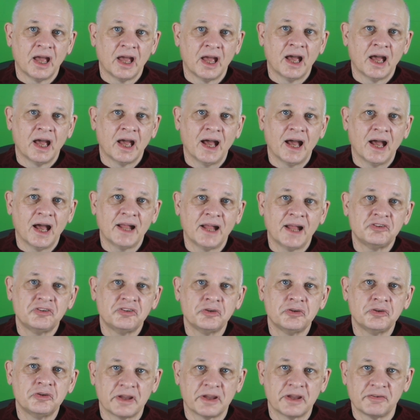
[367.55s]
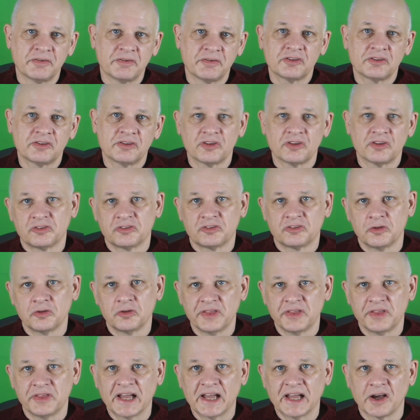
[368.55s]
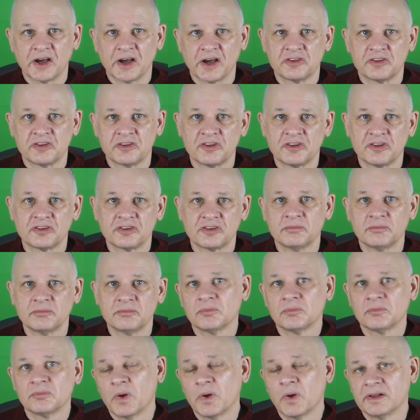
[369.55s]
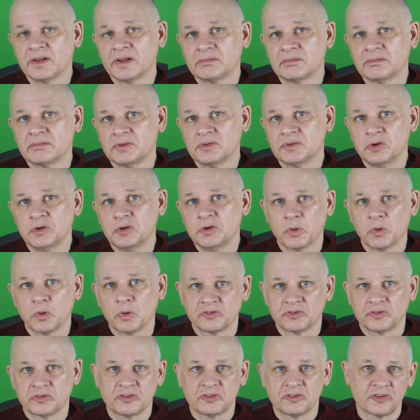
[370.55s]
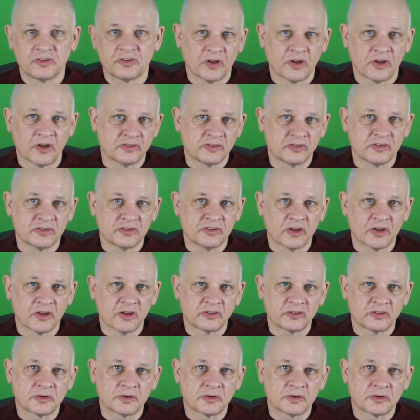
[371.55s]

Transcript: And you give it to the AI system when you want it to start a task.